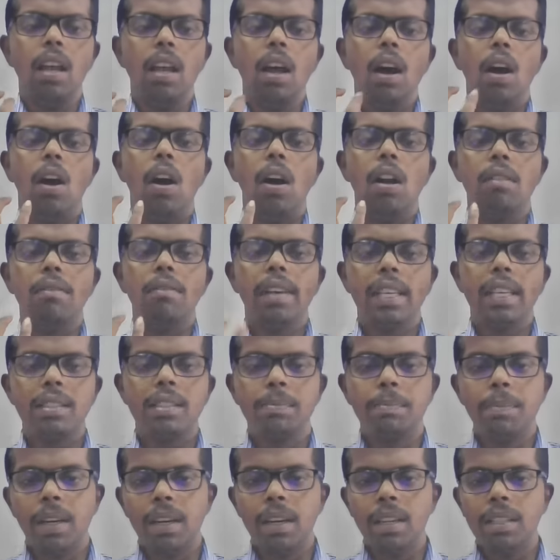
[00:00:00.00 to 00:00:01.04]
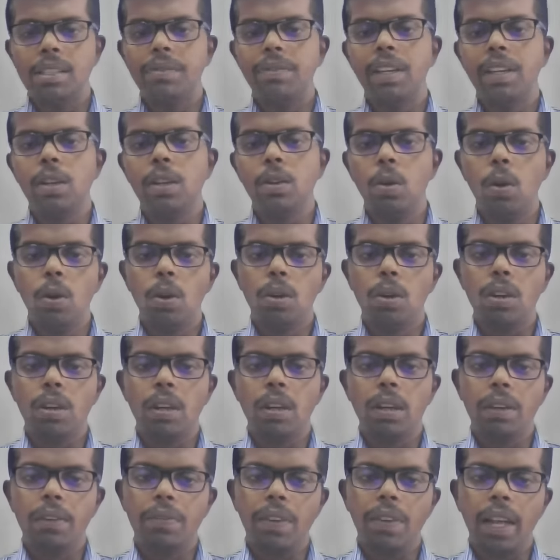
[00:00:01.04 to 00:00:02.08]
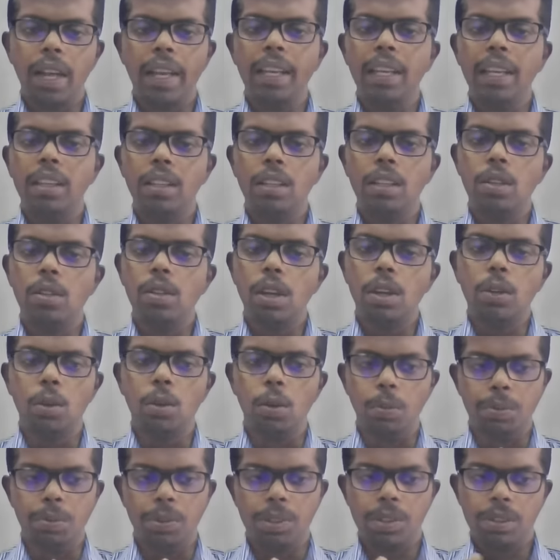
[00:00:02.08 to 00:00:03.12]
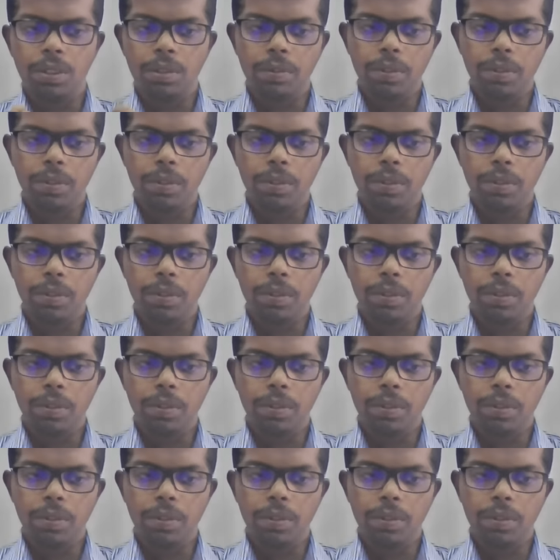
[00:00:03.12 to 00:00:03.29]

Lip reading: always birds will go fly into the groups,